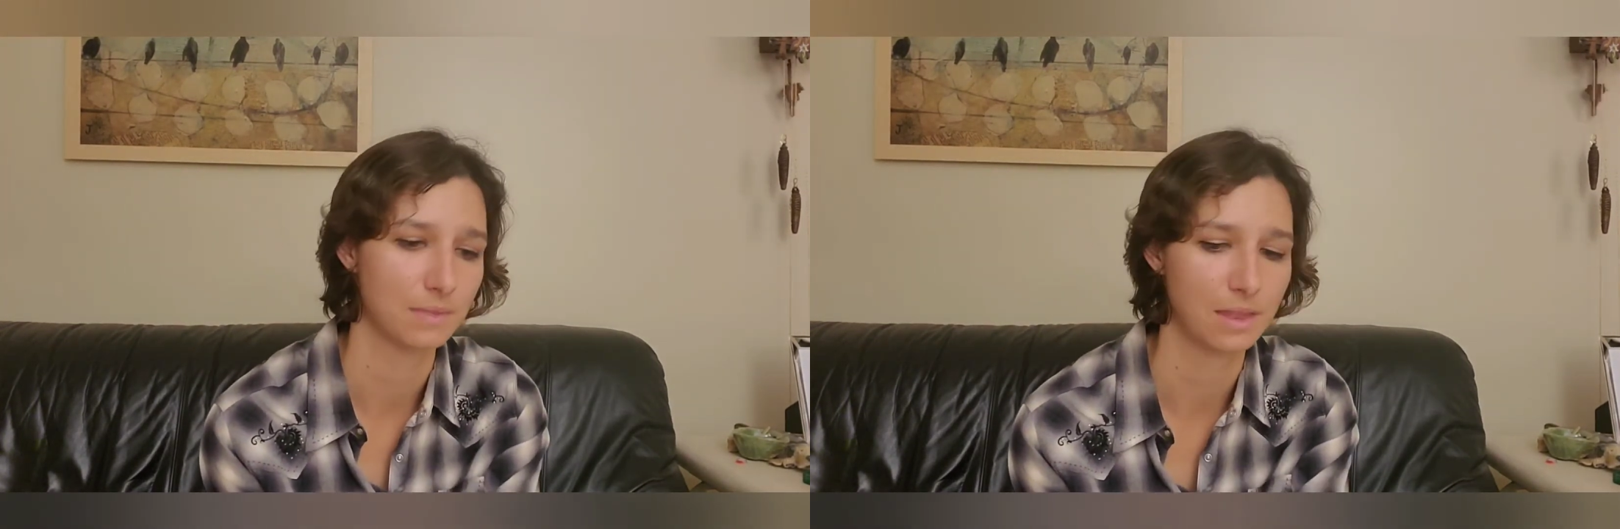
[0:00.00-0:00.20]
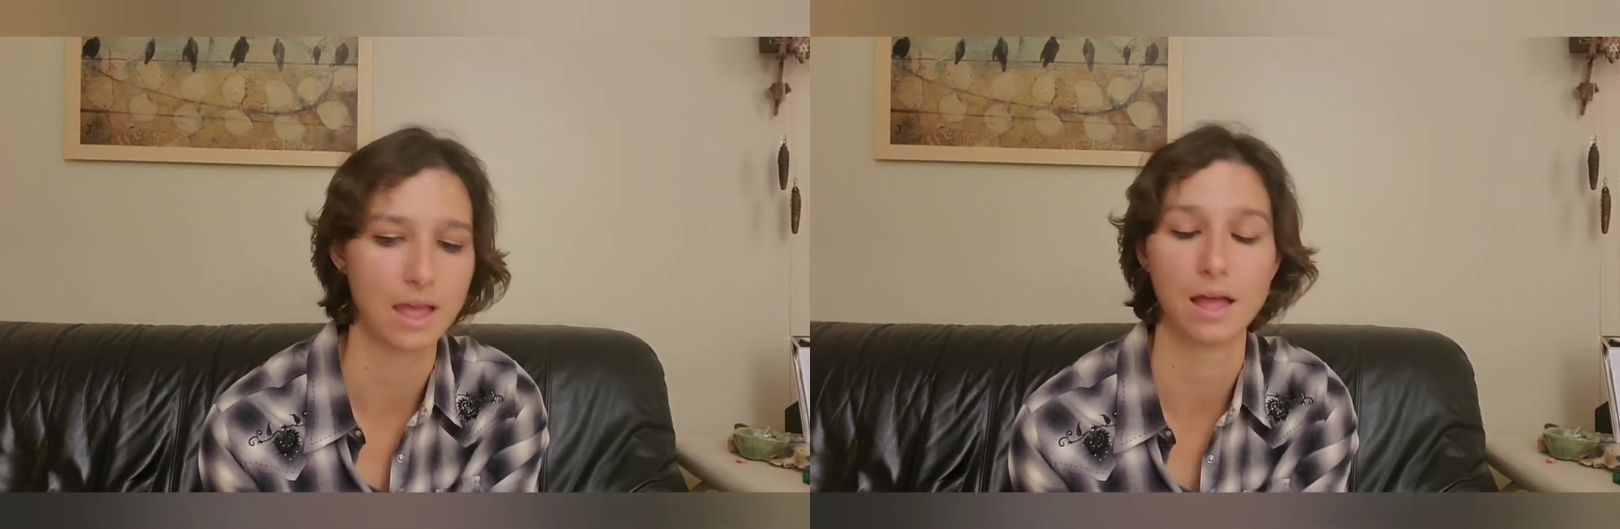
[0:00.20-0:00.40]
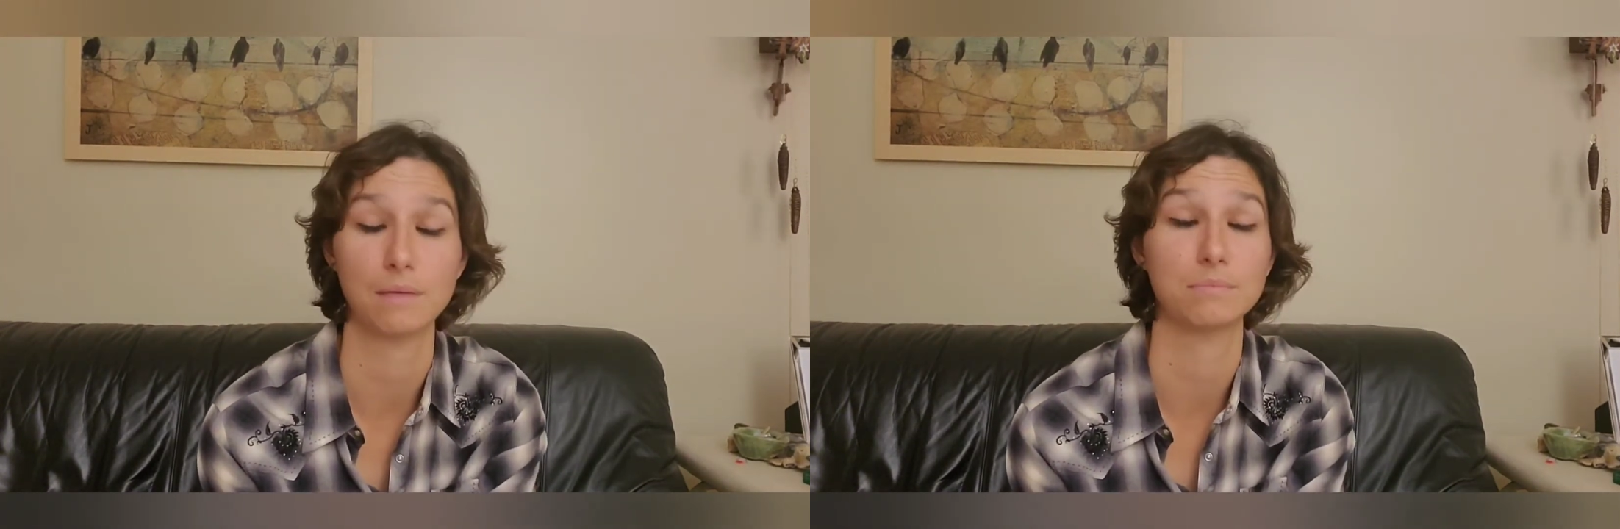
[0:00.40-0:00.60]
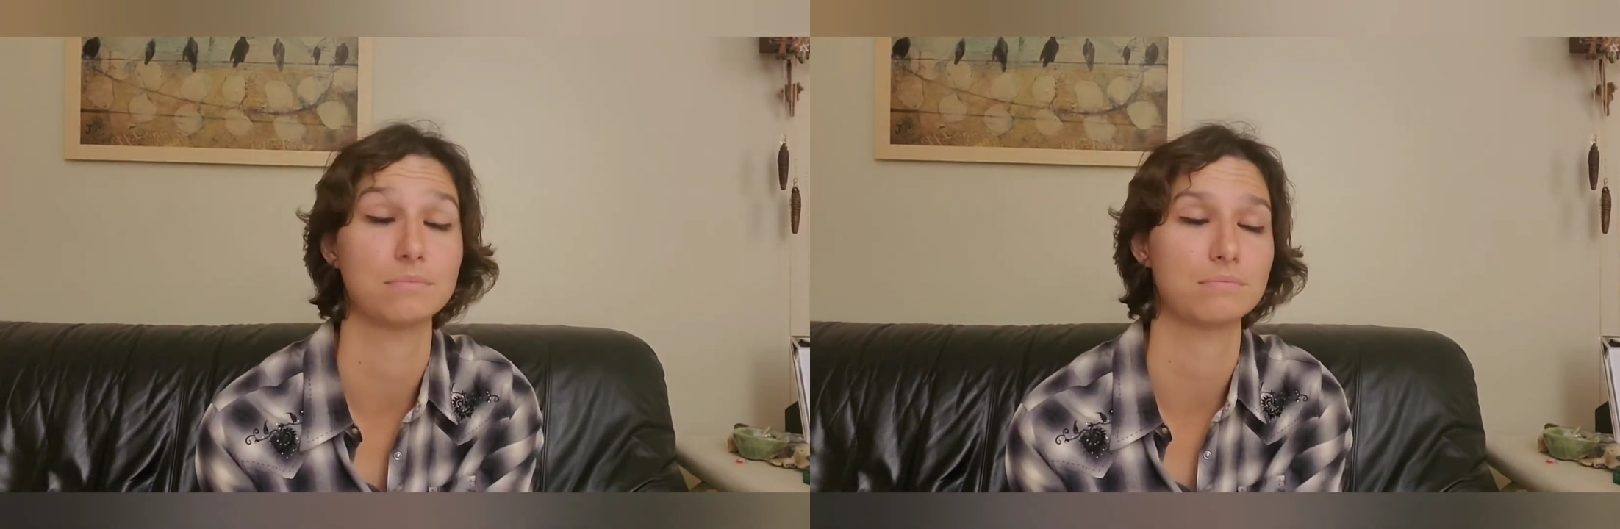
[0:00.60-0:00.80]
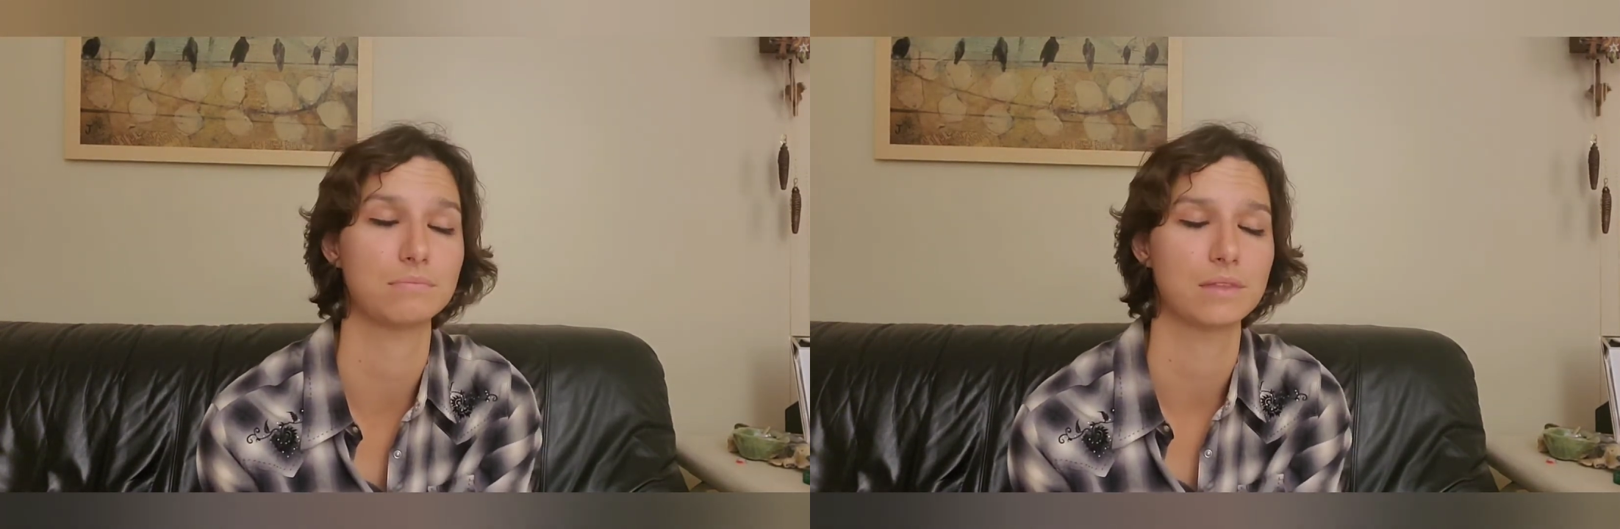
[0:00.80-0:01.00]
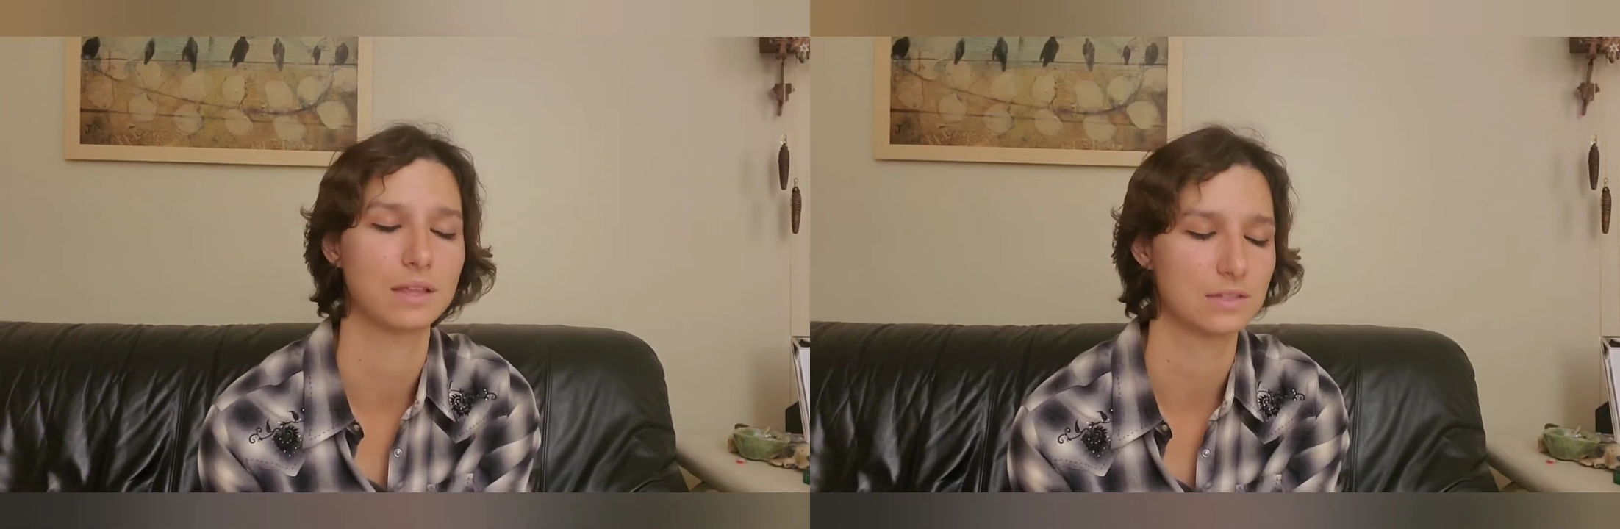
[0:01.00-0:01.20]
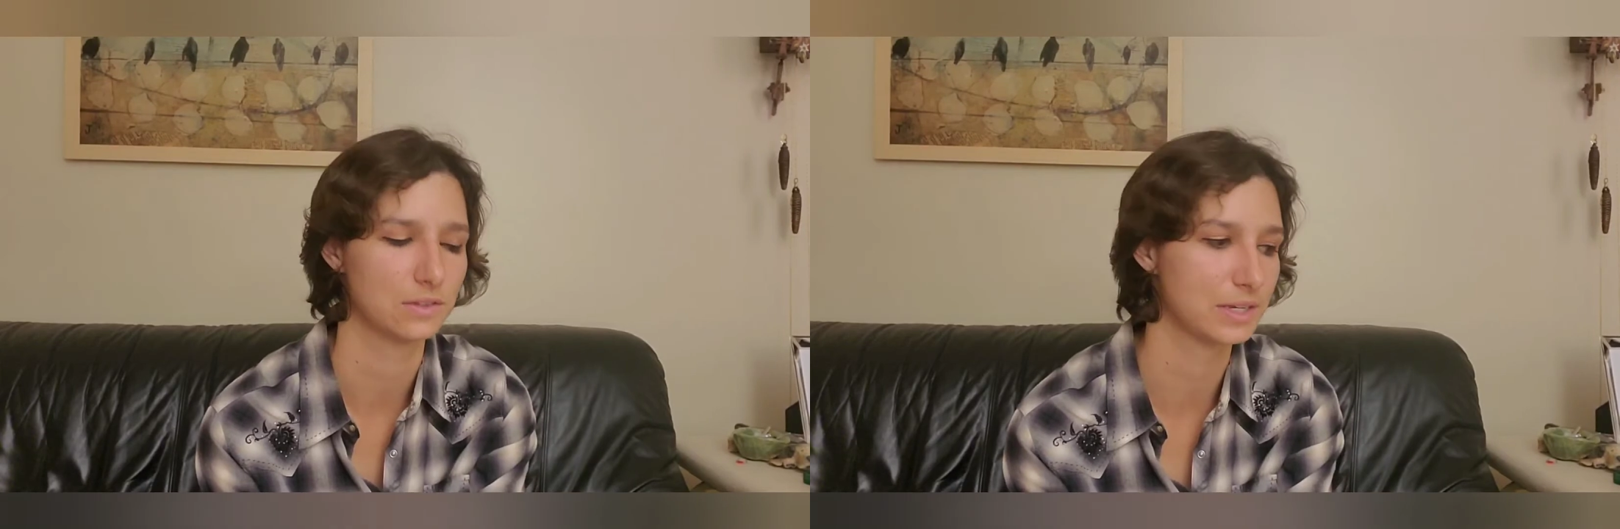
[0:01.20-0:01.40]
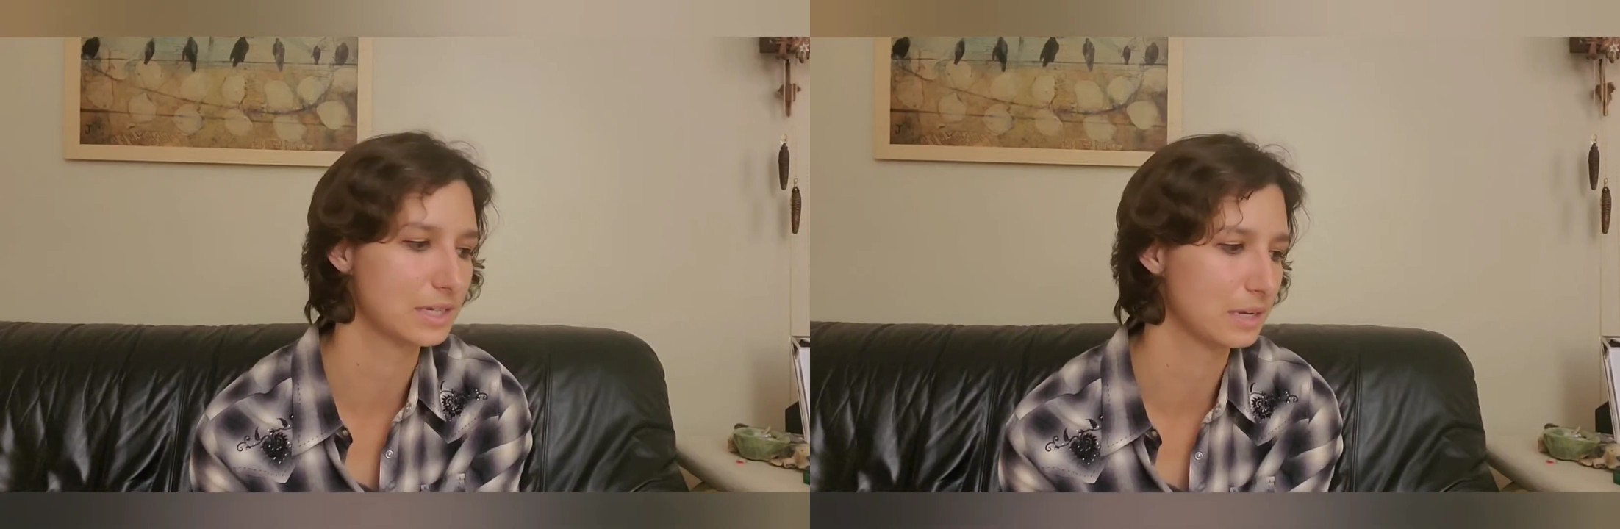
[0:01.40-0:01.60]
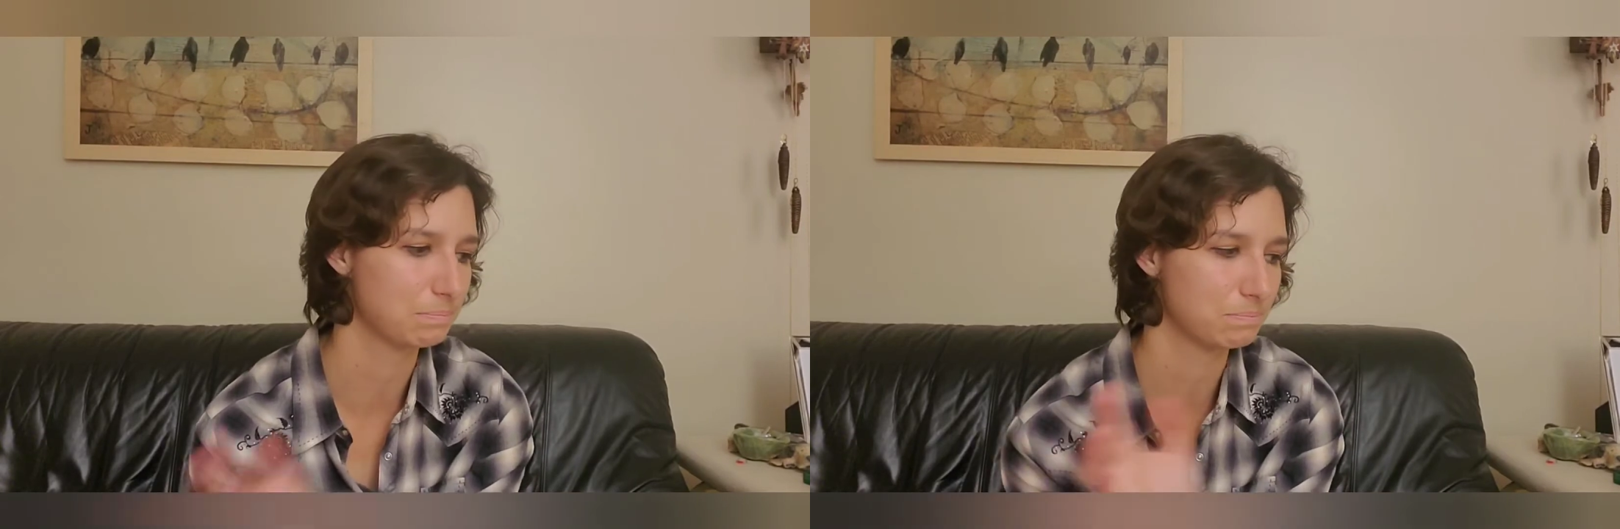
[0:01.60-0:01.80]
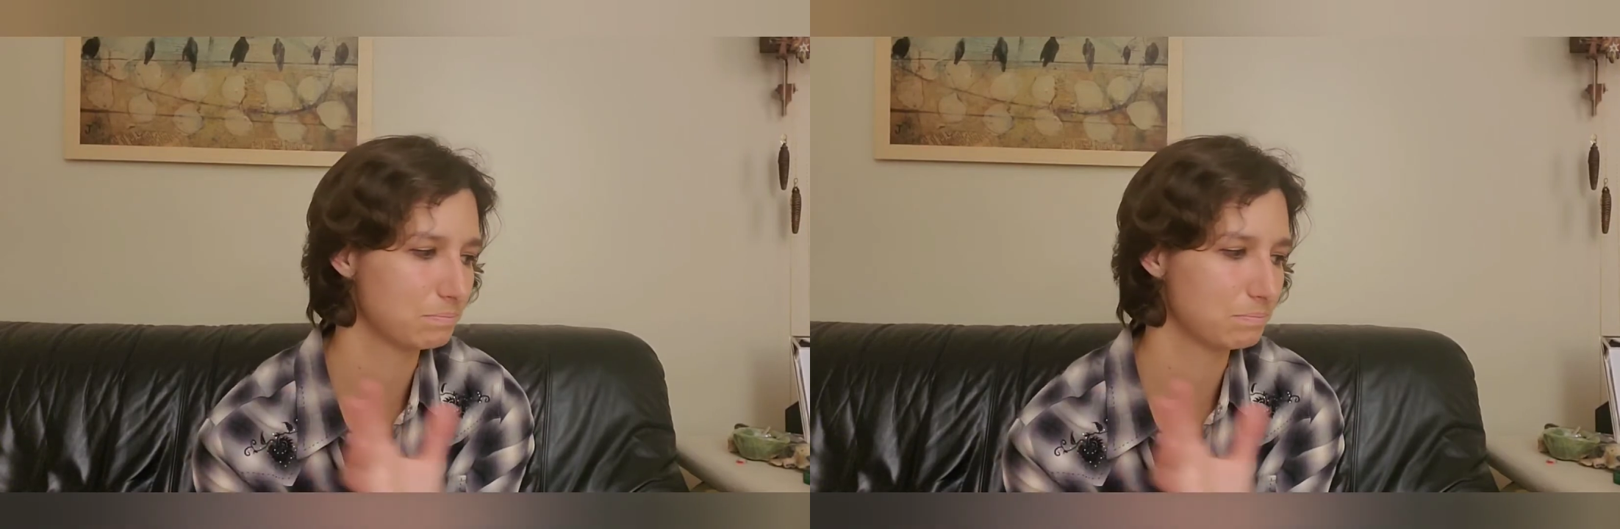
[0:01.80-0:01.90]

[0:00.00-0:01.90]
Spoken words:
so I did a